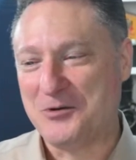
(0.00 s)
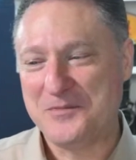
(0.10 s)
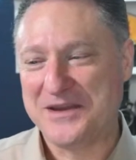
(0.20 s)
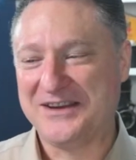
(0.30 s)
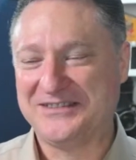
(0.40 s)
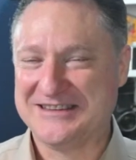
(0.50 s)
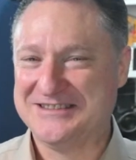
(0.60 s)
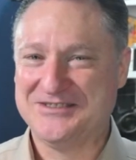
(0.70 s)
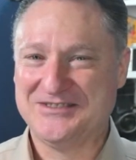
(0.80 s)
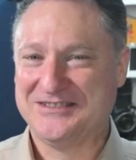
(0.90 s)
I won't be able
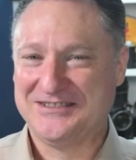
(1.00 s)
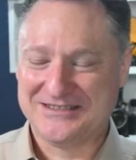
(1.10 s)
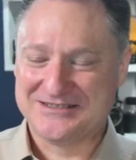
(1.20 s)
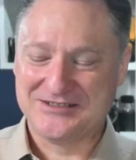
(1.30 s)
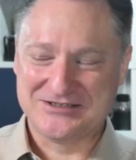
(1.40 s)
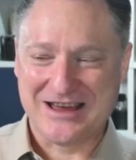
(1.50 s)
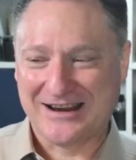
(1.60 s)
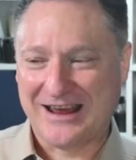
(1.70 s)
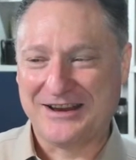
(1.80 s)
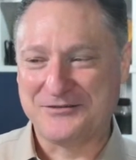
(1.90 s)
to shout
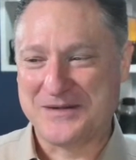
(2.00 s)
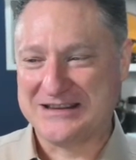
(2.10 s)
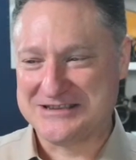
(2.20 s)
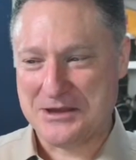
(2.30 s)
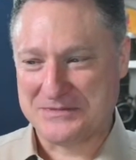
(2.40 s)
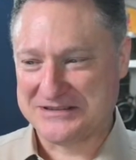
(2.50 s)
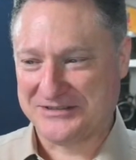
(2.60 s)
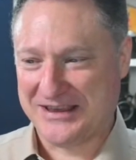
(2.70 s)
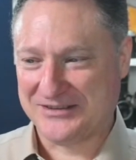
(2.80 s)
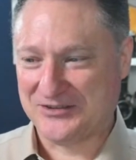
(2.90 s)
out everybody's name because
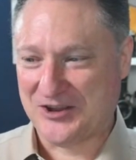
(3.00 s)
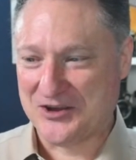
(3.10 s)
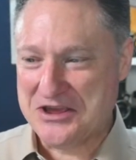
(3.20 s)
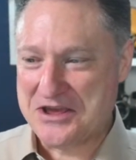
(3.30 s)
it'll take too long.